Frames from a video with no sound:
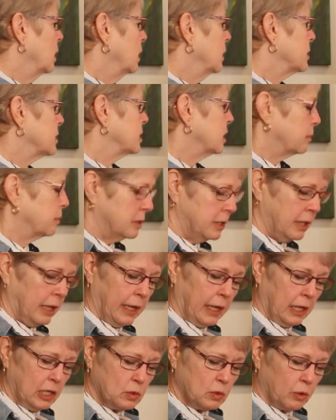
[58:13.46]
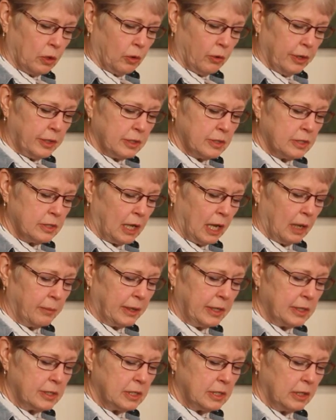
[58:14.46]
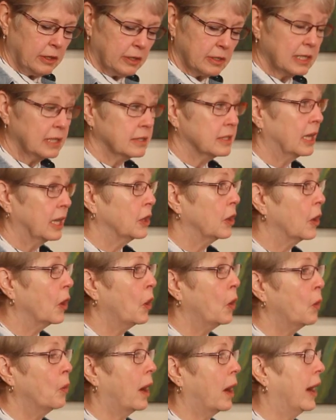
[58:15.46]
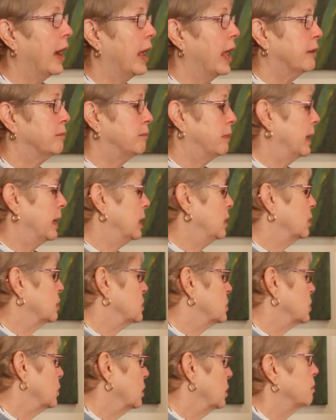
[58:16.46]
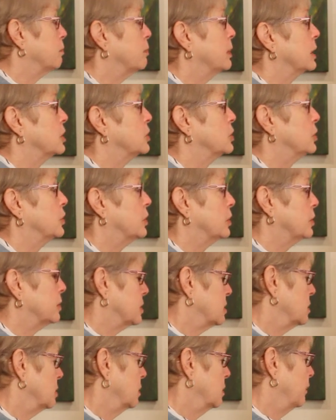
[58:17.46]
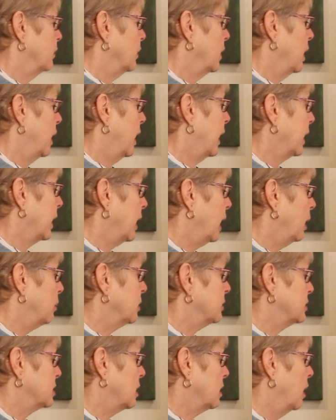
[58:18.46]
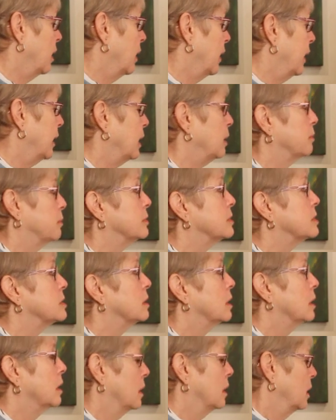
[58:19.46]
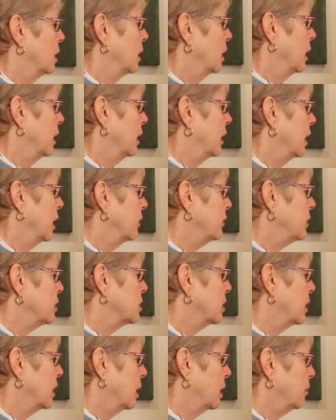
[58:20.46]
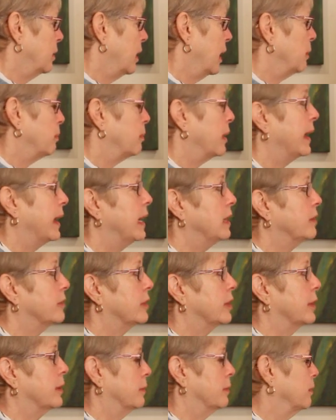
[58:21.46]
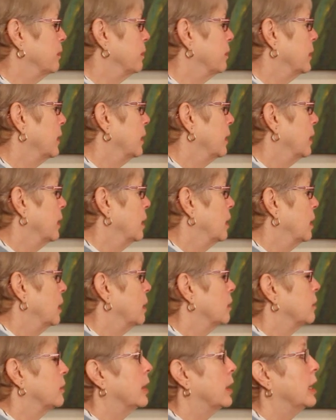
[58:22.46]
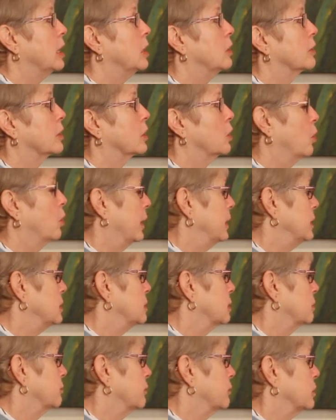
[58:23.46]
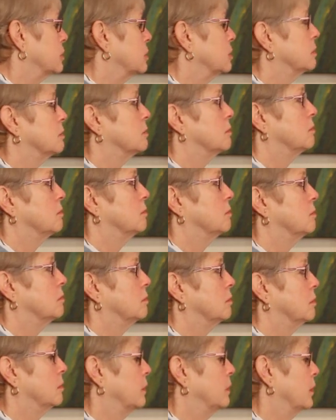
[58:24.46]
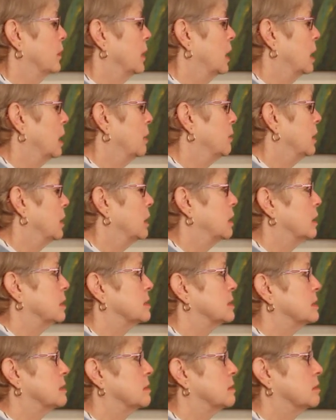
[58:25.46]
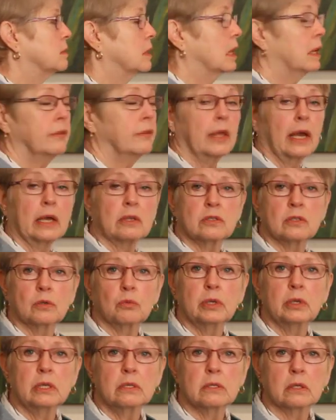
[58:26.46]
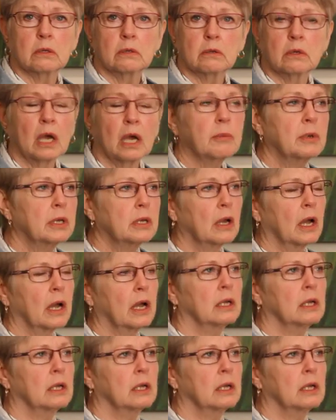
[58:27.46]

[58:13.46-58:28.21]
some days I might see this, because I know I have painted certain pictures a couple of times, and every time I paint them, they look quite different. And that's the reason. I mean,